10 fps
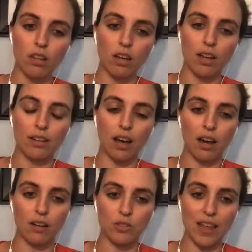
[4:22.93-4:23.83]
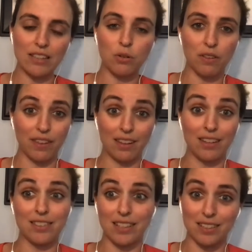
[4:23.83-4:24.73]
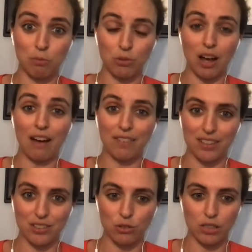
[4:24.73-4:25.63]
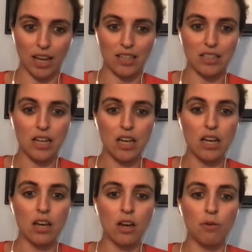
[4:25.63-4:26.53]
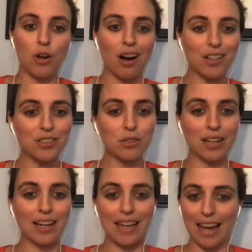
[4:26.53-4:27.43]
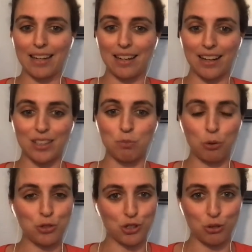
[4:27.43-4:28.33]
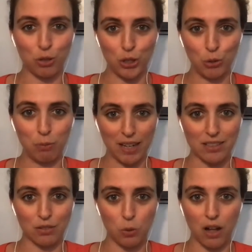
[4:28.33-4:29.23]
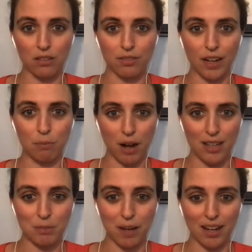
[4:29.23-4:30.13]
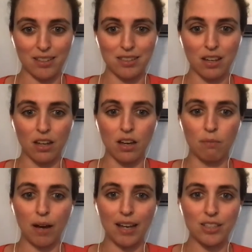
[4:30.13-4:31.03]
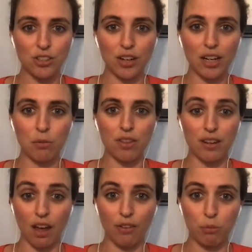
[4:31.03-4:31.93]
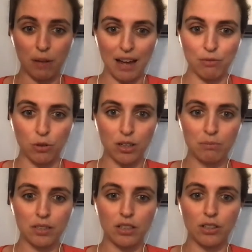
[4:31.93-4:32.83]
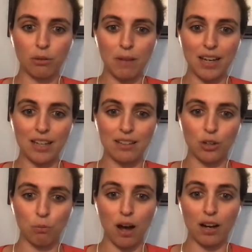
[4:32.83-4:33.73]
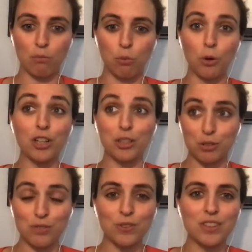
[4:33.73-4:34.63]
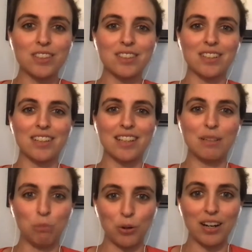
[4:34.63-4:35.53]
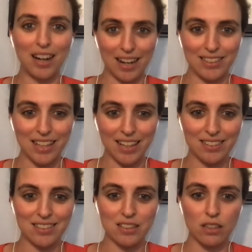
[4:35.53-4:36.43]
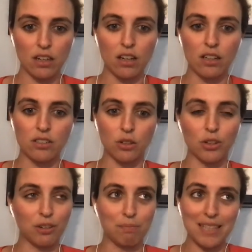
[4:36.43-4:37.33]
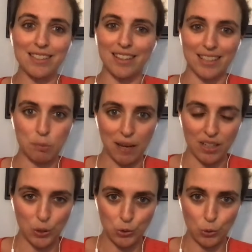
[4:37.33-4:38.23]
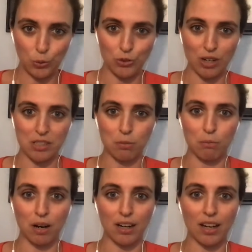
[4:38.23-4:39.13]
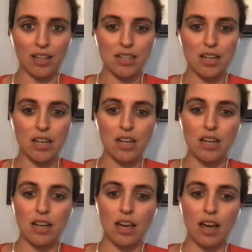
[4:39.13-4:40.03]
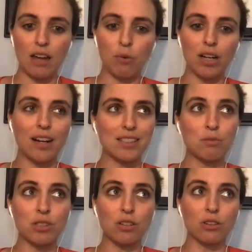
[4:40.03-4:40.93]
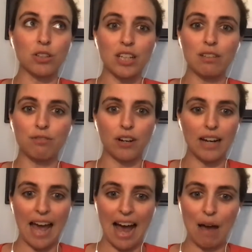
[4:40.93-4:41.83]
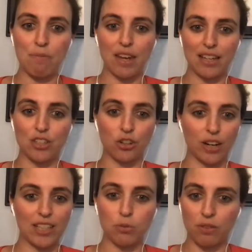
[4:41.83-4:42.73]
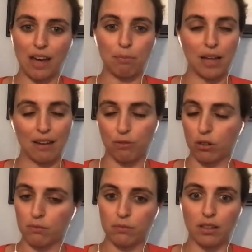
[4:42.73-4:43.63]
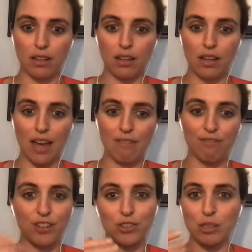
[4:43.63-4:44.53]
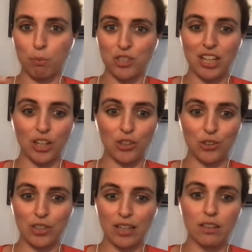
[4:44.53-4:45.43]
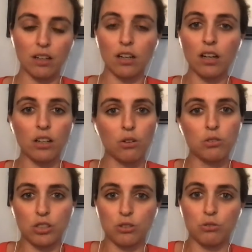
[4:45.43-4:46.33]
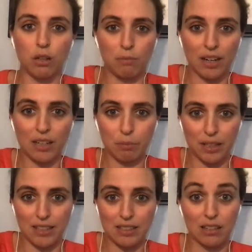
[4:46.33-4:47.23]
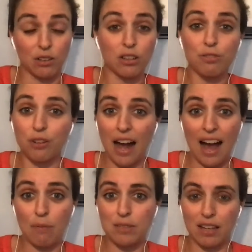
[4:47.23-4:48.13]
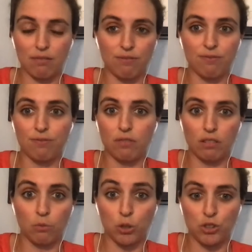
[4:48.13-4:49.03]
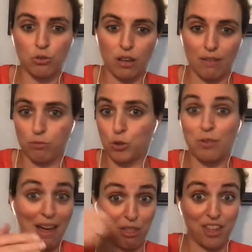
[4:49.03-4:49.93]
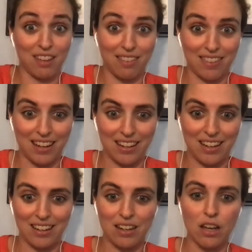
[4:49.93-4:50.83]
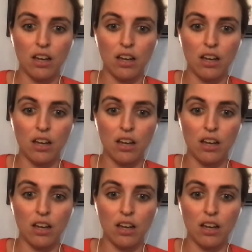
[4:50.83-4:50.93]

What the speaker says: And so that's sort of the easiest, most obvious use case. You're also going to gain an exposure to a new base of qualified prospects. By integrating with another platform, you're making your product more useful in more contexts. So you're basically expanding your total addressable market. And when customers are looking for an app that integrates with that platform and fills a particular need, they're going to go to a marketplace and look for apps that will do that thing that they need.